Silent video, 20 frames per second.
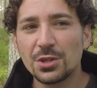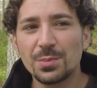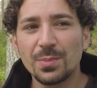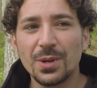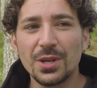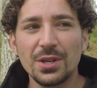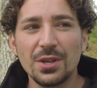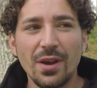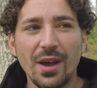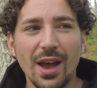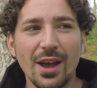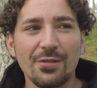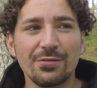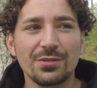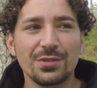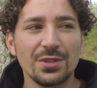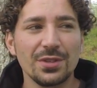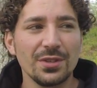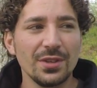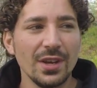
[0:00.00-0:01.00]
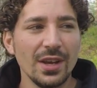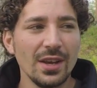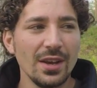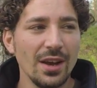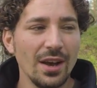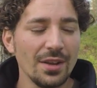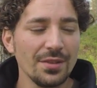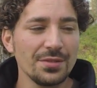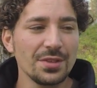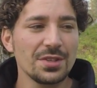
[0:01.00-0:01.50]
but you have to
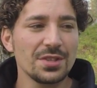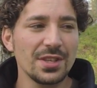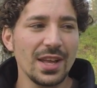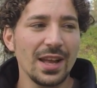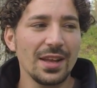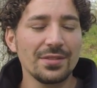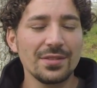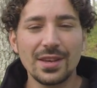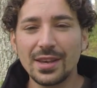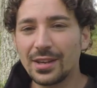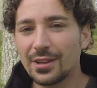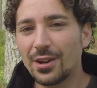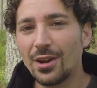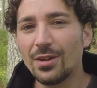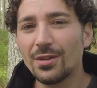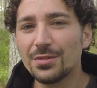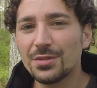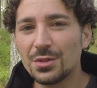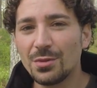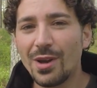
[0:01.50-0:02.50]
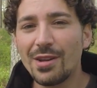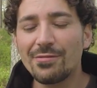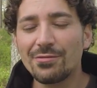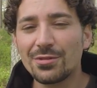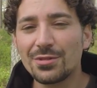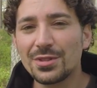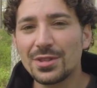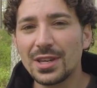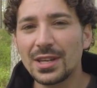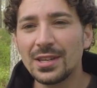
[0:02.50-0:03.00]
understand that it can't do
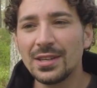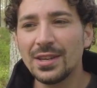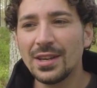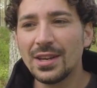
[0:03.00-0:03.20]
everything,